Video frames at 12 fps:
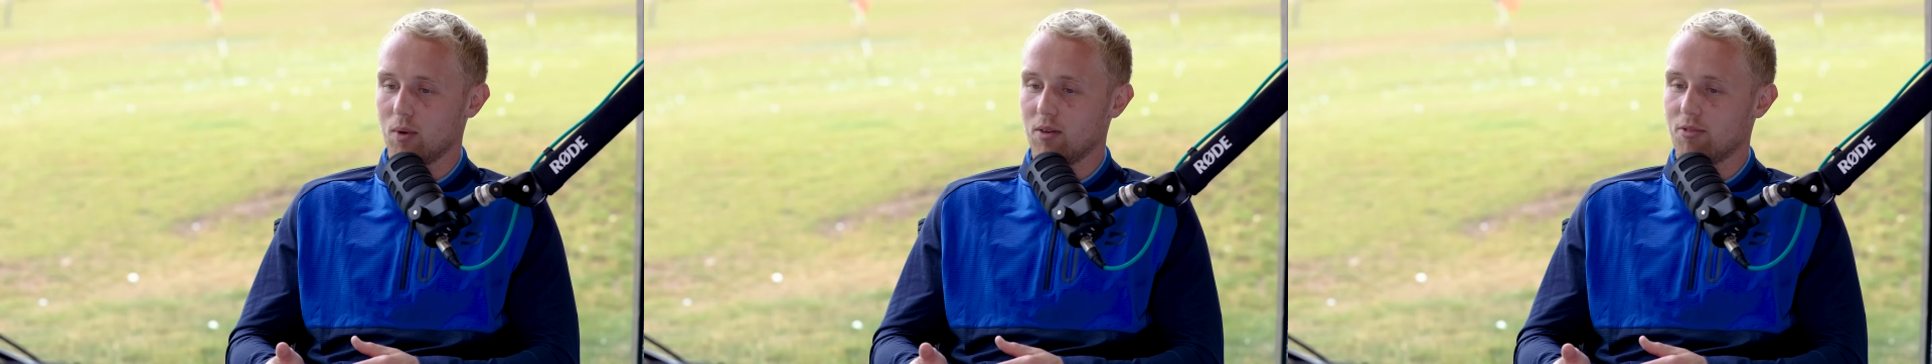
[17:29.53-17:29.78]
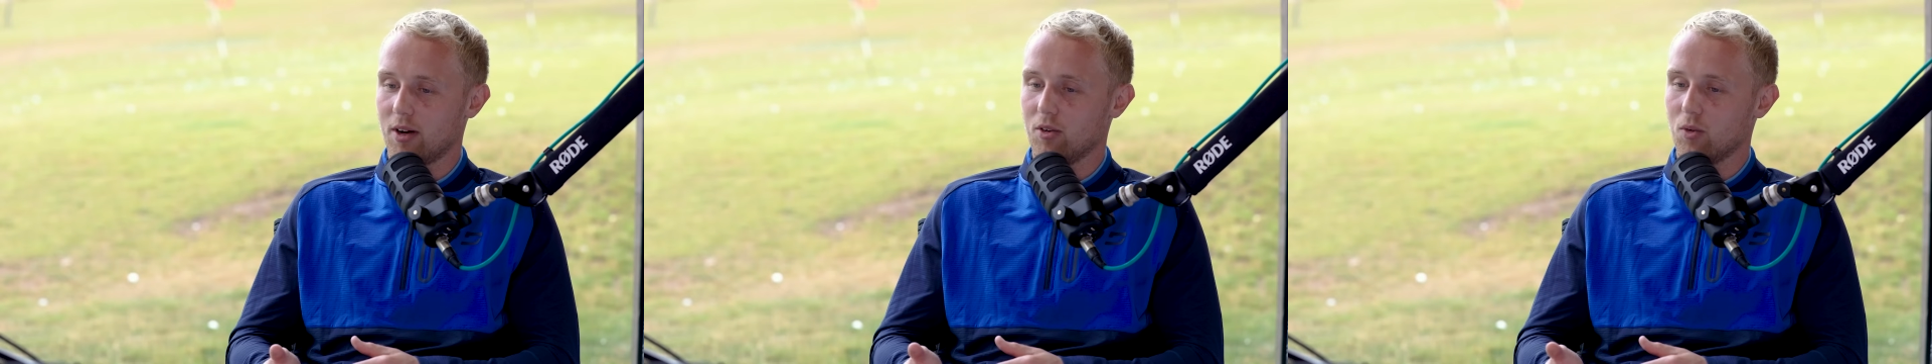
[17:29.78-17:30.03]
we
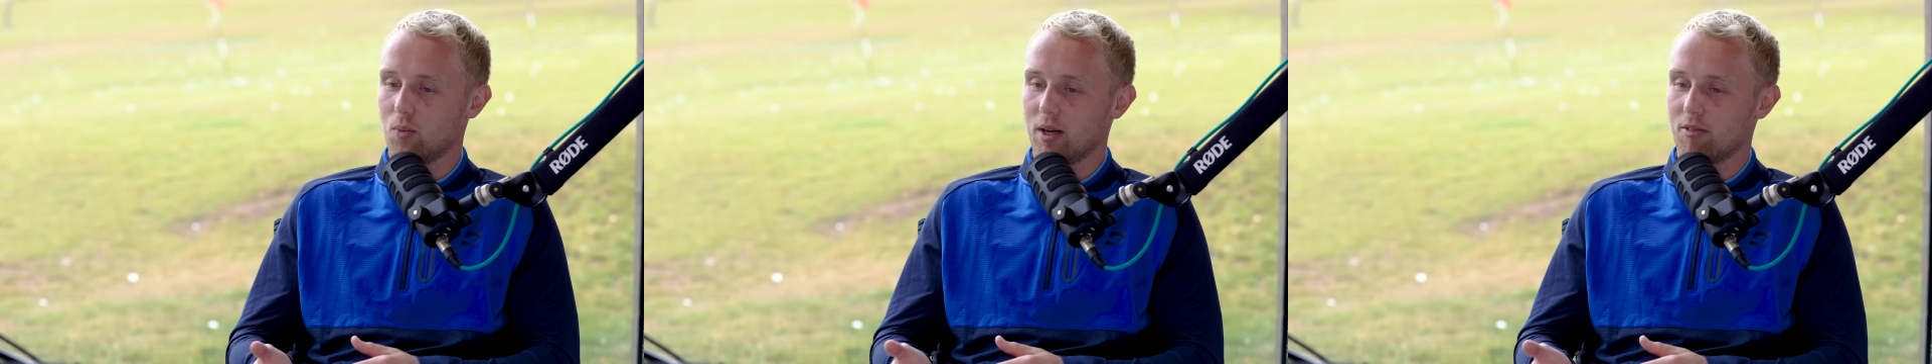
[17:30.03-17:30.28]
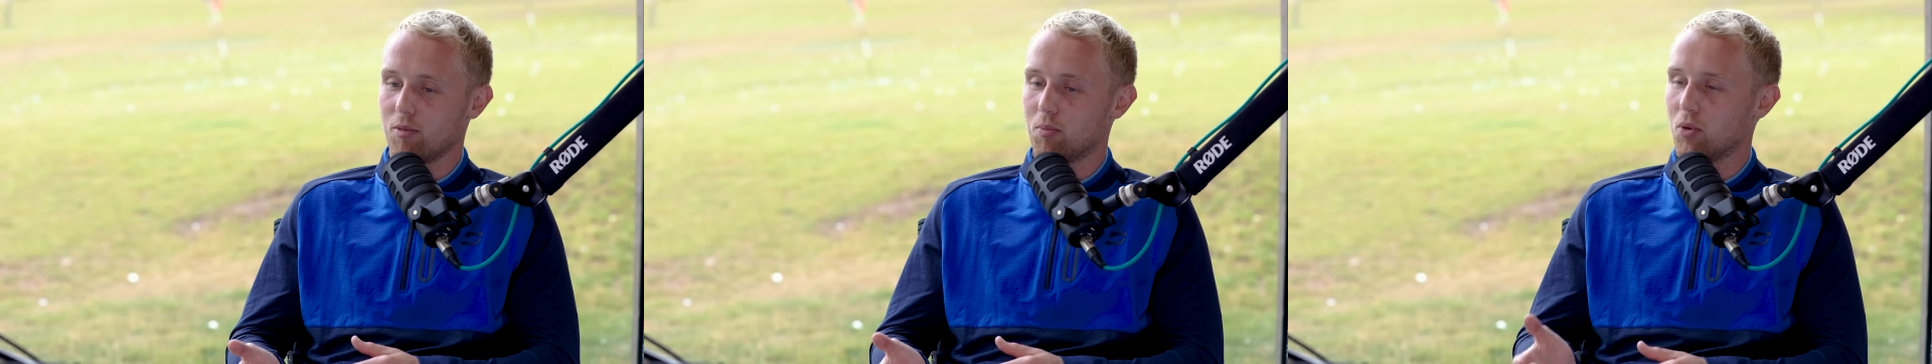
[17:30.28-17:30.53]
found we
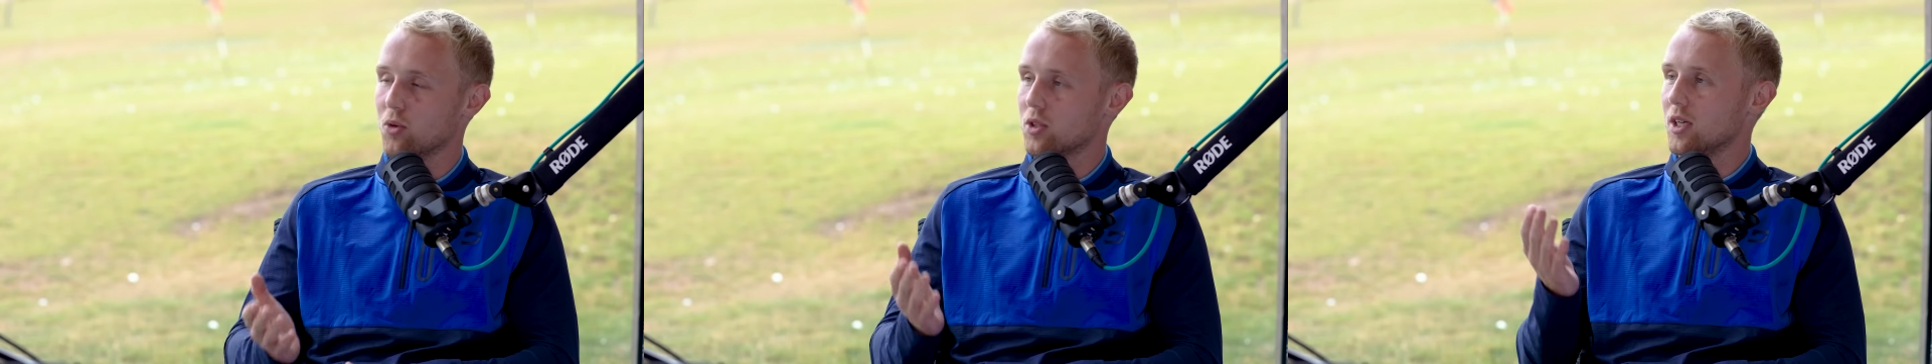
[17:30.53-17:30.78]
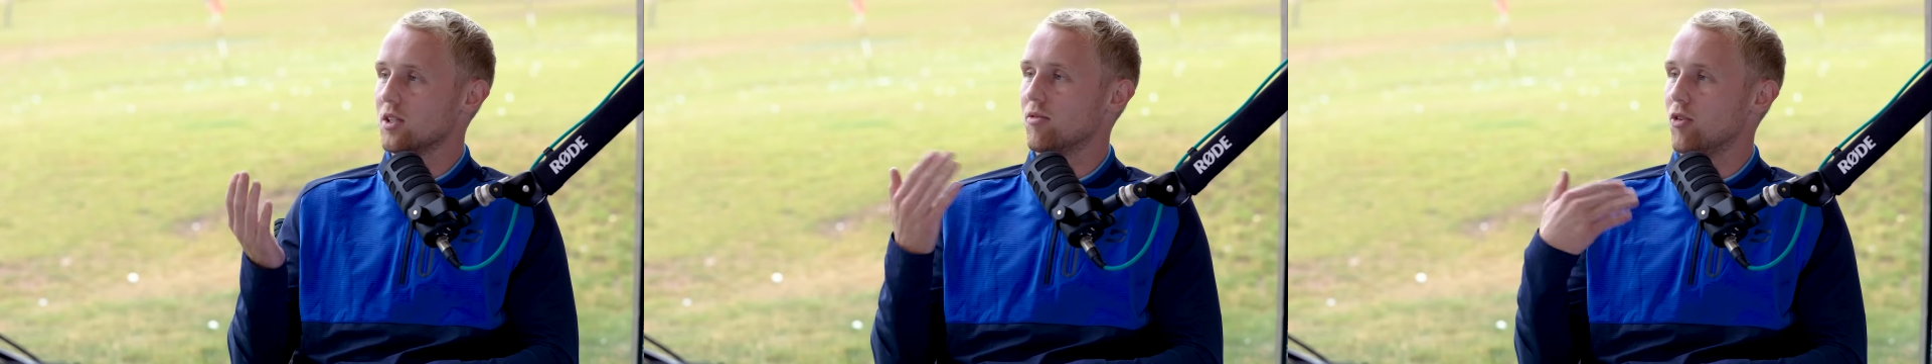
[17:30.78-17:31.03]
have the
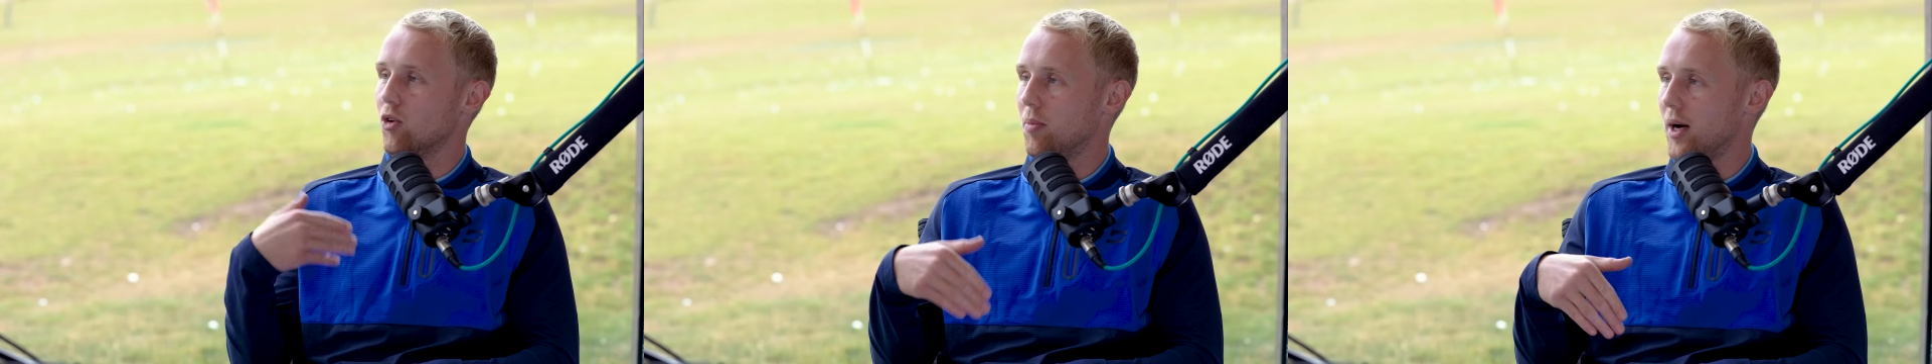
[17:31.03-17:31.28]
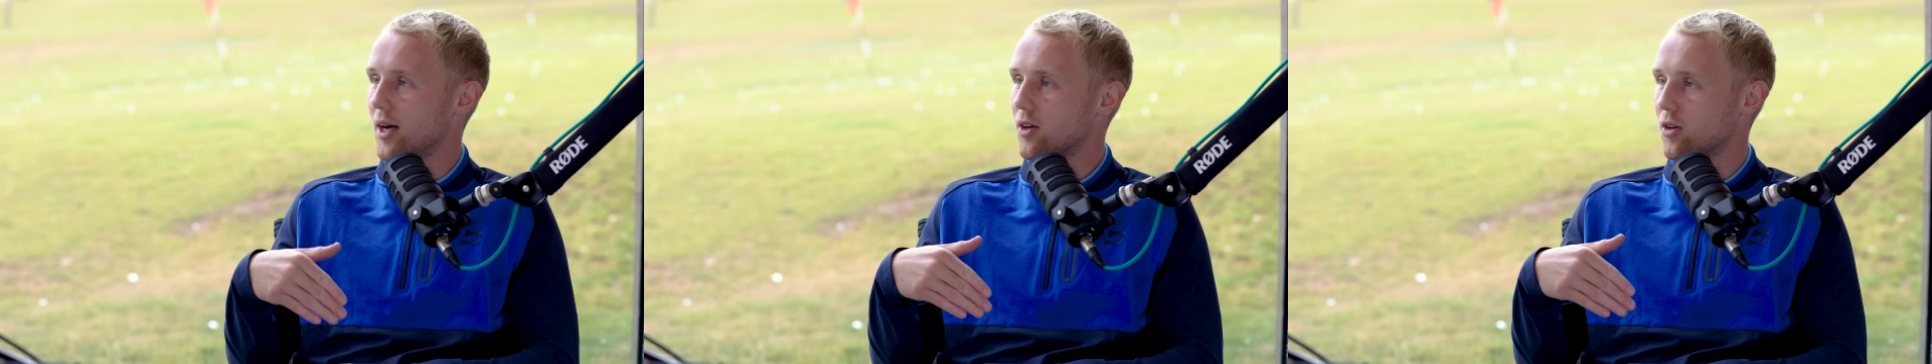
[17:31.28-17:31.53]
process to fall
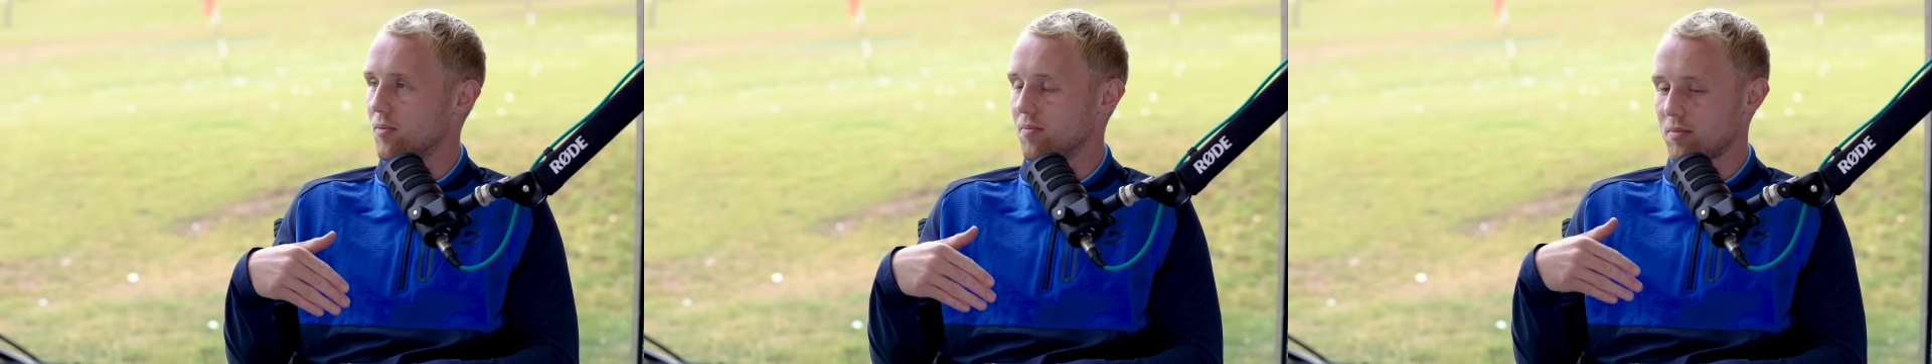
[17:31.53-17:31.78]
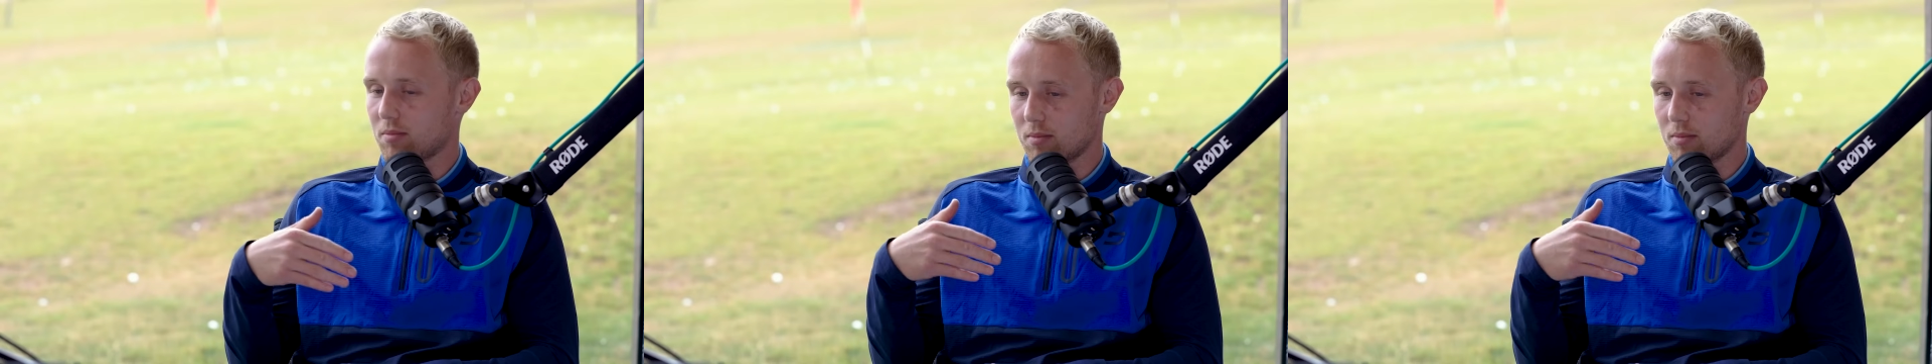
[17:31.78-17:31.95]
back on.